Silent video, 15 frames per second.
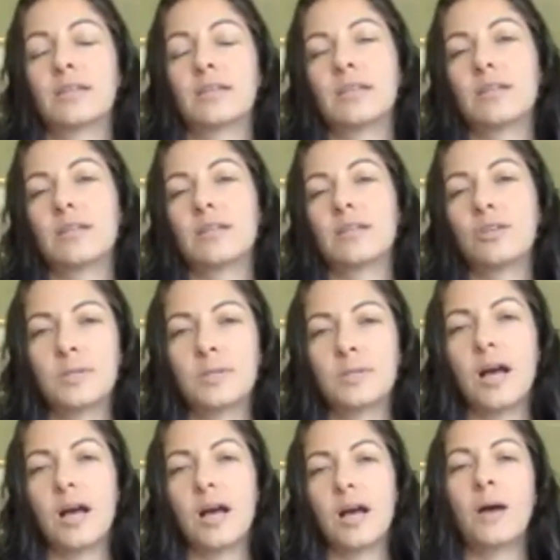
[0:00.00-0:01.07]
then
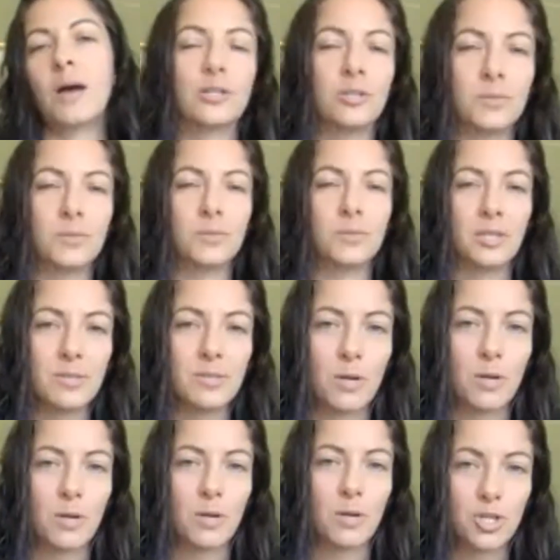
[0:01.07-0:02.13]
it accumulates,
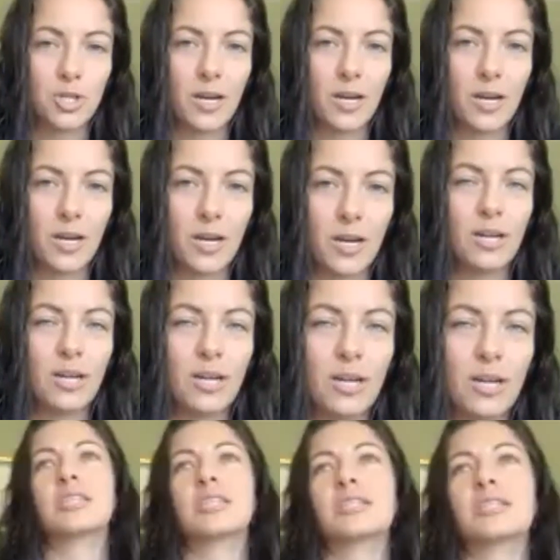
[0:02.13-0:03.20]
ama accumulates much
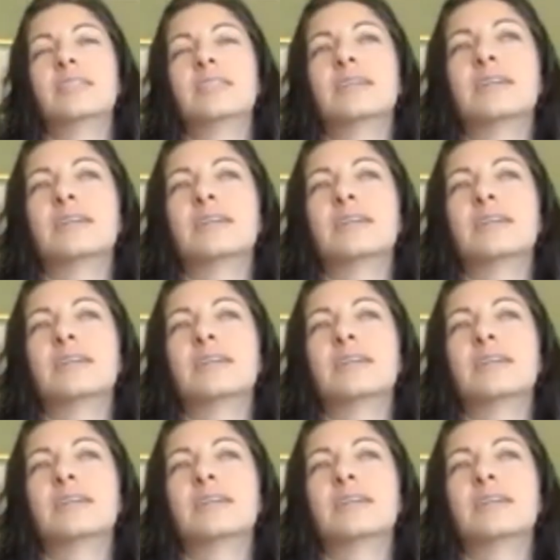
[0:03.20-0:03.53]
quicker.